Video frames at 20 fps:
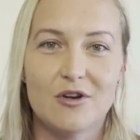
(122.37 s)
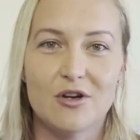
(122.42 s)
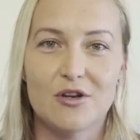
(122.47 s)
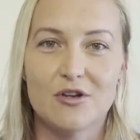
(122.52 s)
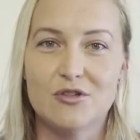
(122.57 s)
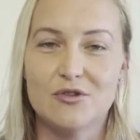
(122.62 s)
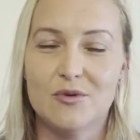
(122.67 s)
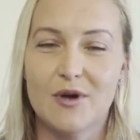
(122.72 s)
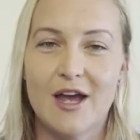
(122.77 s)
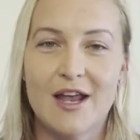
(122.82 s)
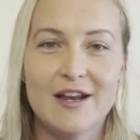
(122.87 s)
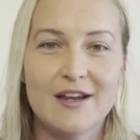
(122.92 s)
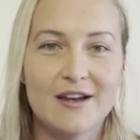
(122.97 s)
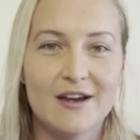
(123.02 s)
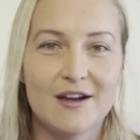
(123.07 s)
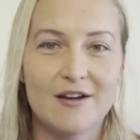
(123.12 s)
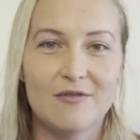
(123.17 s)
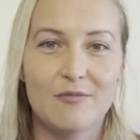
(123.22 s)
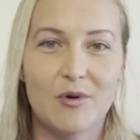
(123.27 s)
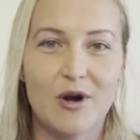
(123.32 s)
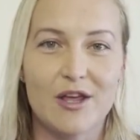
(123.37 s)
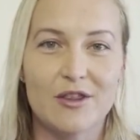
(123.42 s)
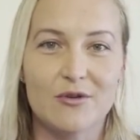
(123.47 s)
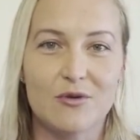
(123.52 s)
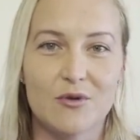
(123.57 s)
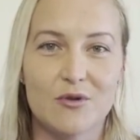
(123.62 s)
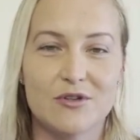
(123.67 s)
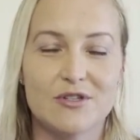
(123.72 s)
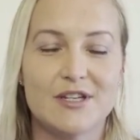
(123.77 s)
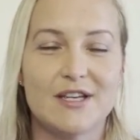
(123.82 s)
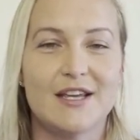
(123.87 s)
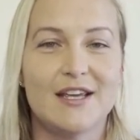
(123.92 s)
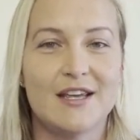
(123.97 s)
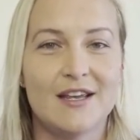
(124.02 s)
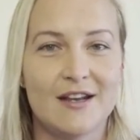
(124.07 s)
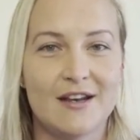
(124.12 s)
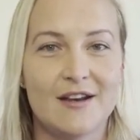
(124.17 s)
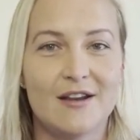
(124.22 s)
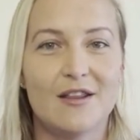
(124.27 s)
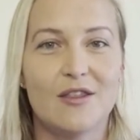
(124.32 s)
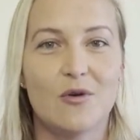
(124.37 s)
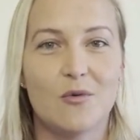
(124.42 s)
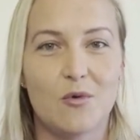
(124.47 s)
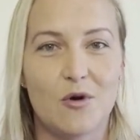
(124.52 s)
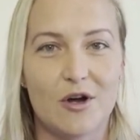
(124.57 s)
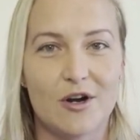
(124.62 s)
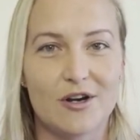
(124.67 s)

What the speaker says: to do any kind of breath hold in the water.